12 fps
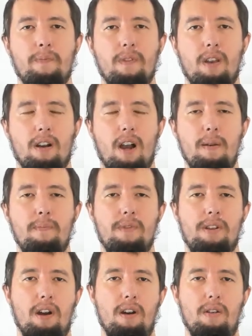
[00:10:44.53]
Okay,
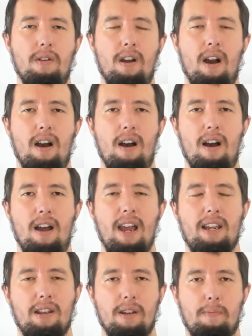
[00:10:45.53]
so
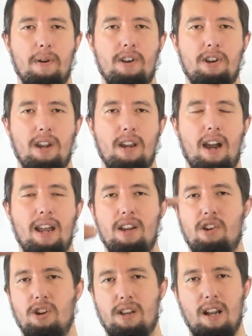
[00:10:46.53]
Excel spreadsheet, and
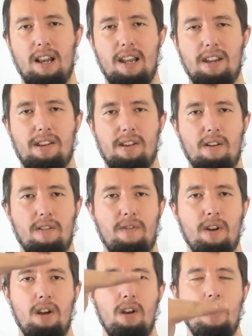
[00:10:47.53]
it's just a list of,
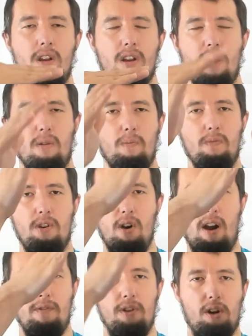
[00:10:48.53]
you
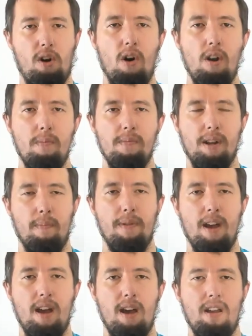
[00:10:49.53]
have the columns up
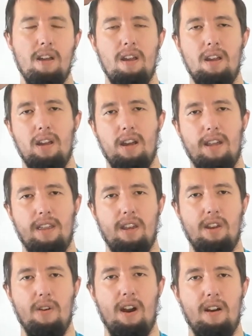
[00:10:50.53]
there, and then
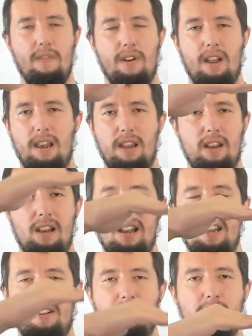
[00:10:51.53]
you have a
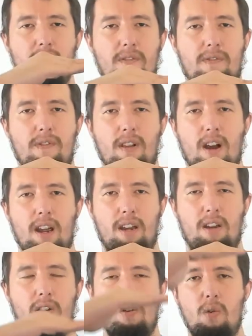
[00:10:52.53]
list of like
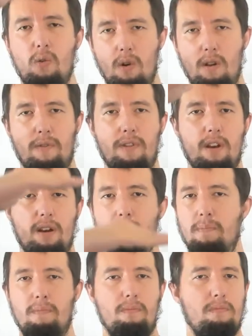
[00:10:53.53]
all of the
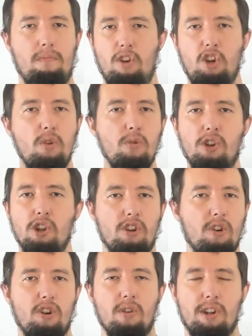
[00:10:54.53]
users
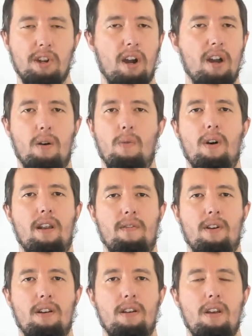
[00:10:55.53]
on your site or
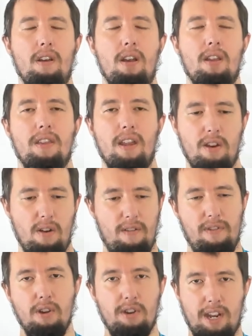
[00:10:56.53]
whatever. Then you have
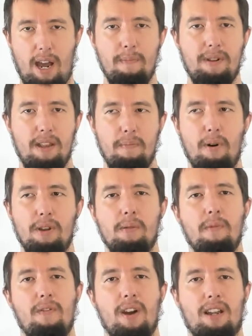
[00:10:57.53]
those tabs at the
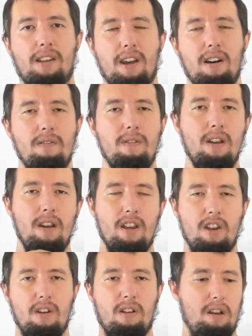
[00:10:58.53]
bottom of Excel,
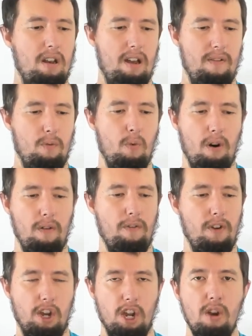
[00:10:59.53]
and you can have one
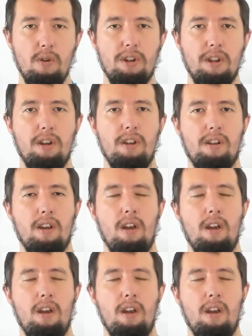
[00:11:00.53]
for users,